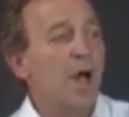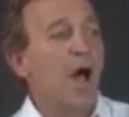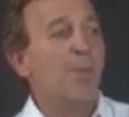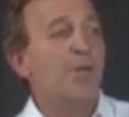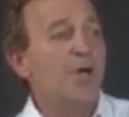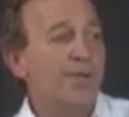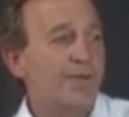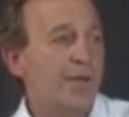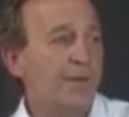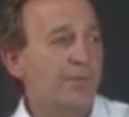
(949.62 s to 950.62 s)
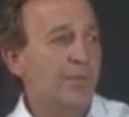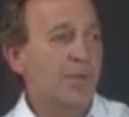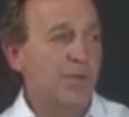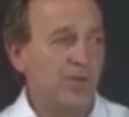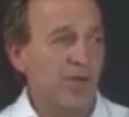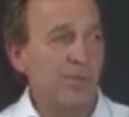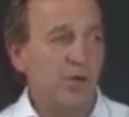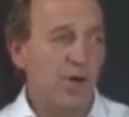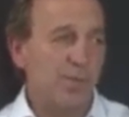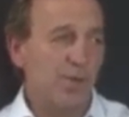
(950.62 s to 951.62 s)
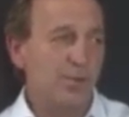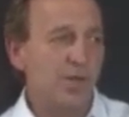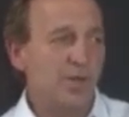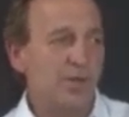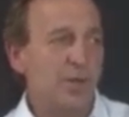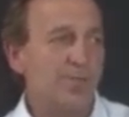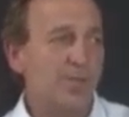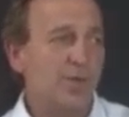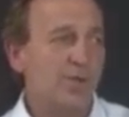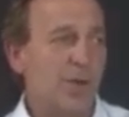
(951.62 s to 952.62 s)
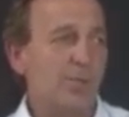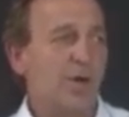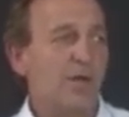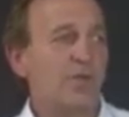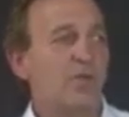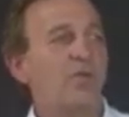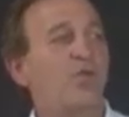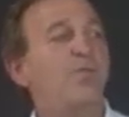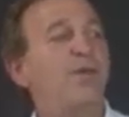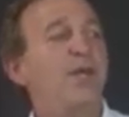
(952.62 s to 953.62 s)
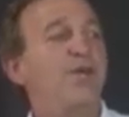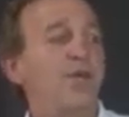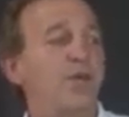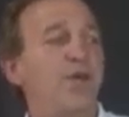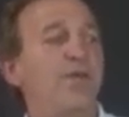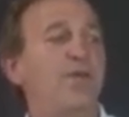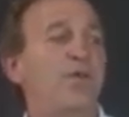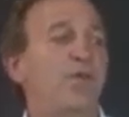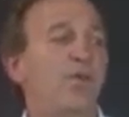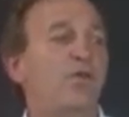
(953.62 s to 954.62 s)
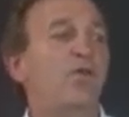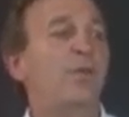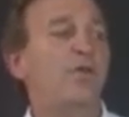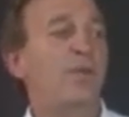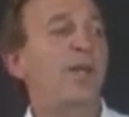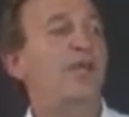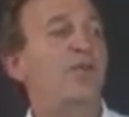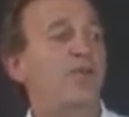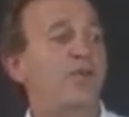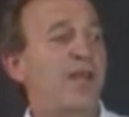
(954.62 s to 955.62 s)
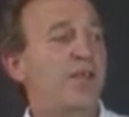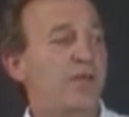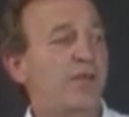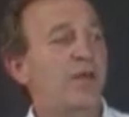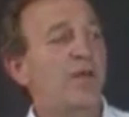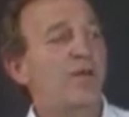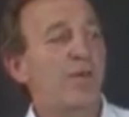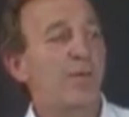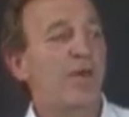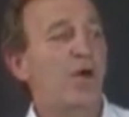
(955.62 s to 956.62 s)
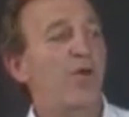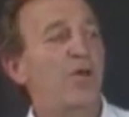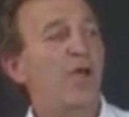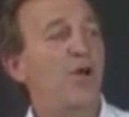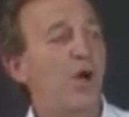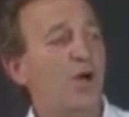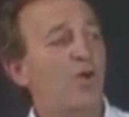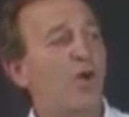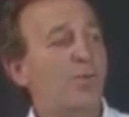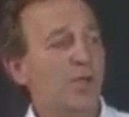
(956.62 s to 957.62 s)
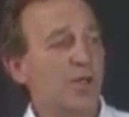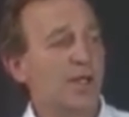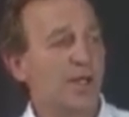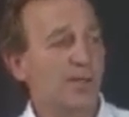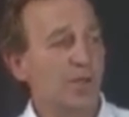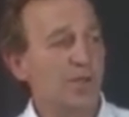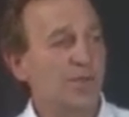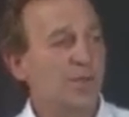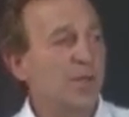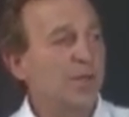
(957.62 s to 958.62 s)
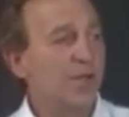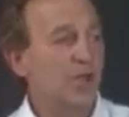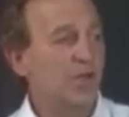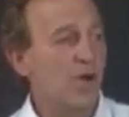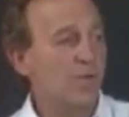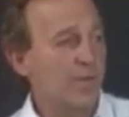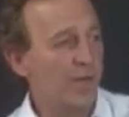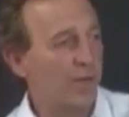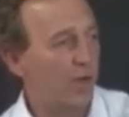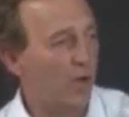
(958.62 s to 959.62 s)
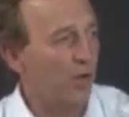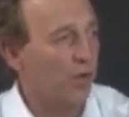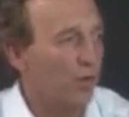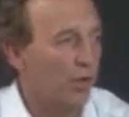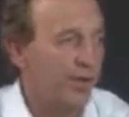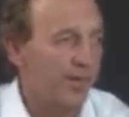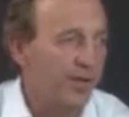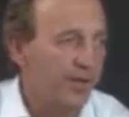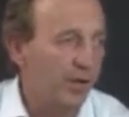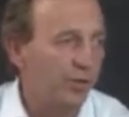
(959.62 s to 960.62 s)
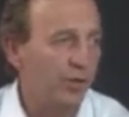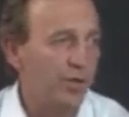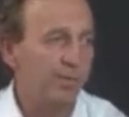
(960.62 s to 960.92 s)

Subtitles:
A bursa, the subacromial bursa, separates the superior surface of the supraspinatus tendon from the coracoacromial ligament, the acromion, the coracoid and the deltoid